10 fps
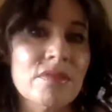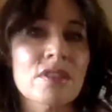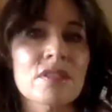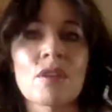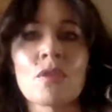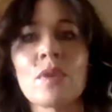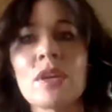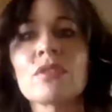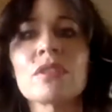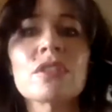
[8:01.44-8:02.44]
So when
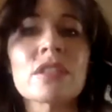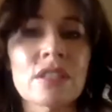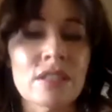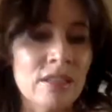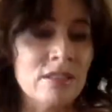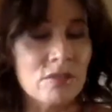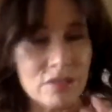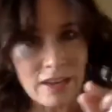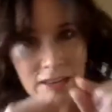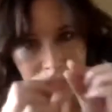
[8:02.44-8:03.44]
you look at a little
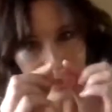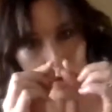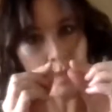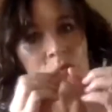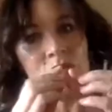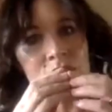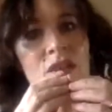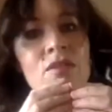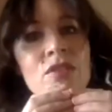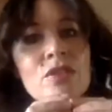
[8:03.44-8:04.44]
tiny cube of salt,